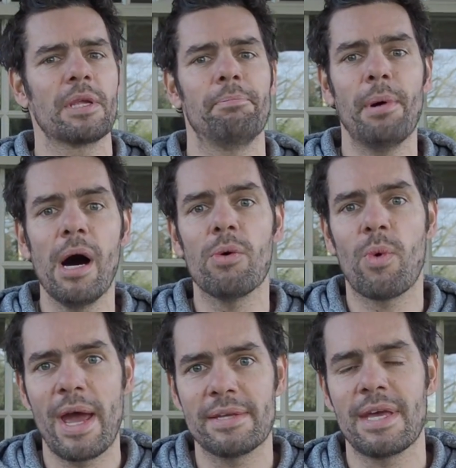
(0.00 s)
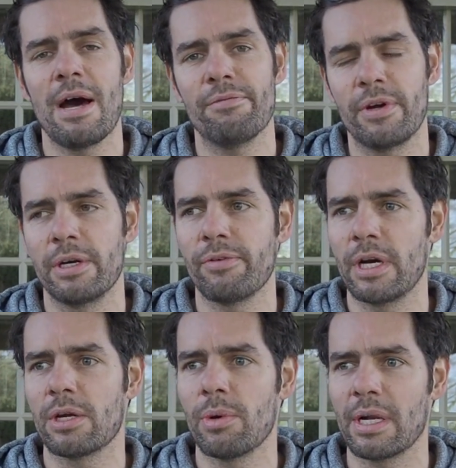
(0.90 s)
but wears out very,
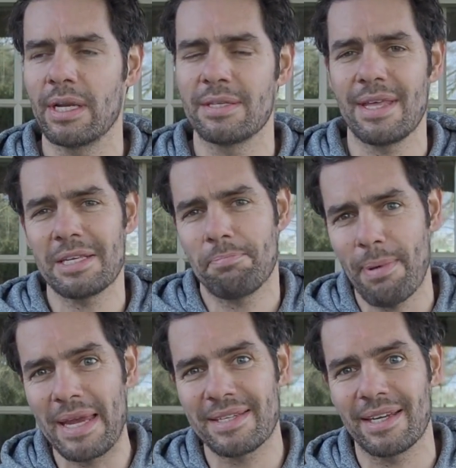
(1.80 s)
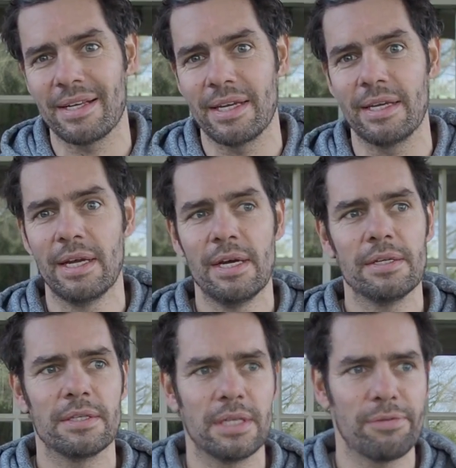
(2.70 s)
very quickly. So that's basically
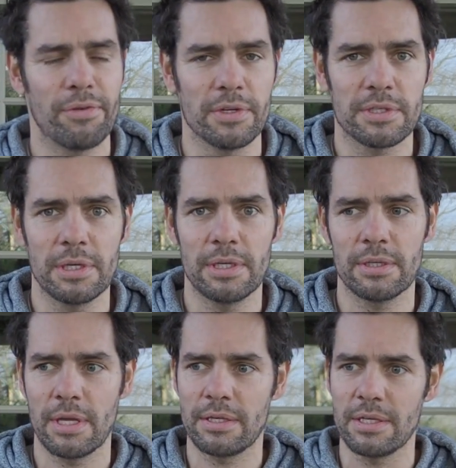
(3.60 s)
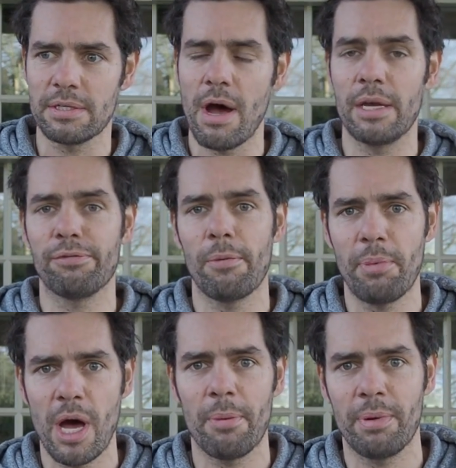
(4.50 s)
the difference. They're designed for
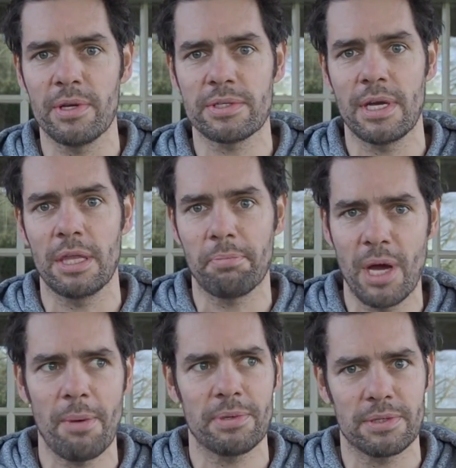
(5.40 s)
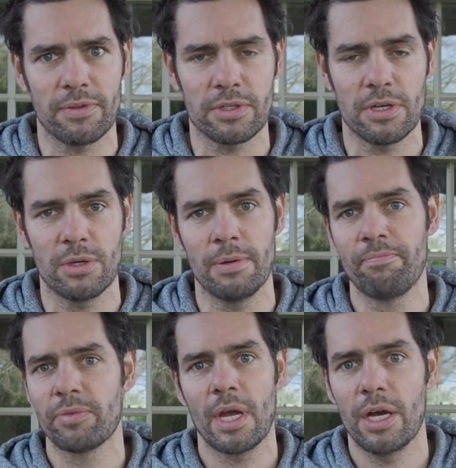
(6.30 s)
purpose, and the purpose of the two
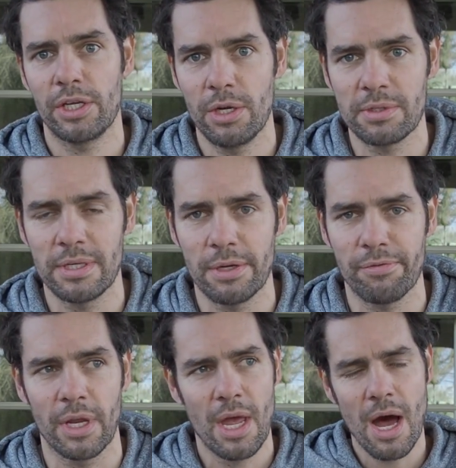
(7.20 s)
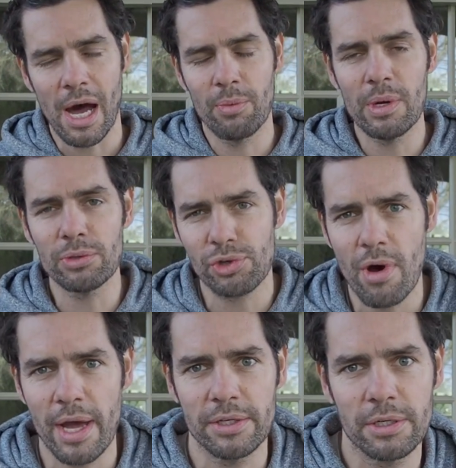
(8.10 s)
are hugely different. I will
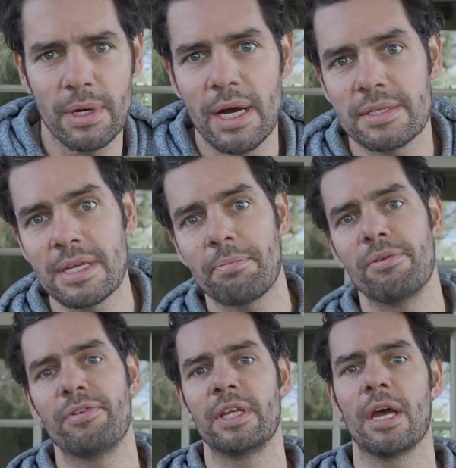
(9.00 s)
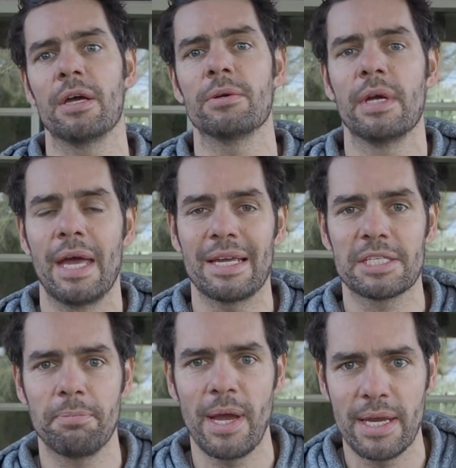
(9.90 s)
try and do a separate video
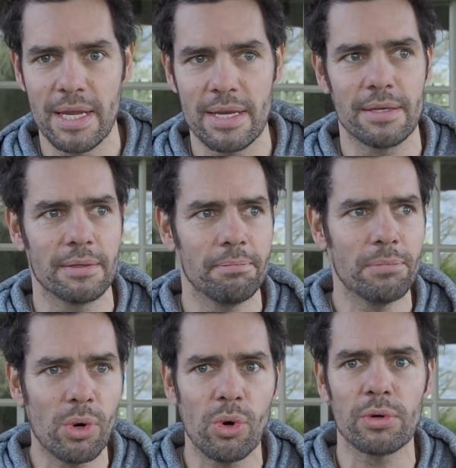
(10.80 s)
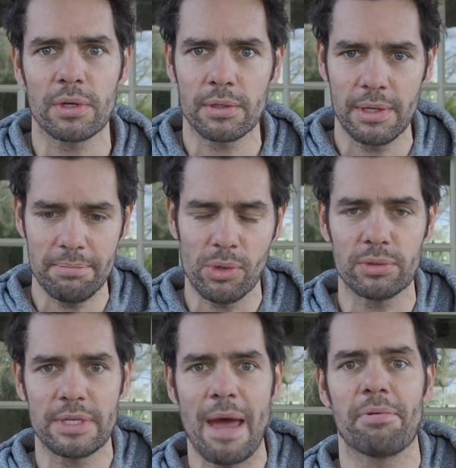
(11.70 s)
explaining in more
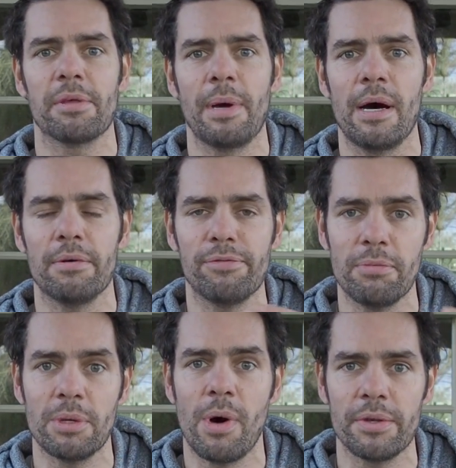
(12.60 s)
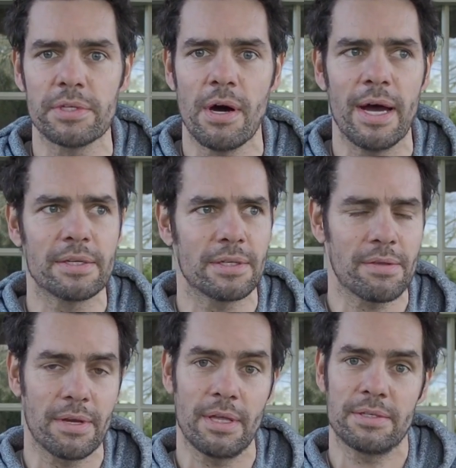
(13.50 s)
depth about Formula One tyres, because
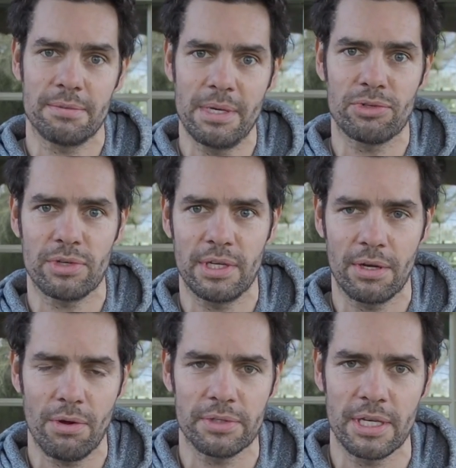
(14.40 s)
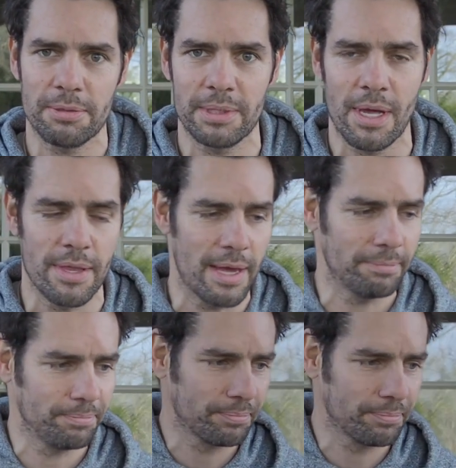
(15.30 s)
I think there's some interesting content to be done there.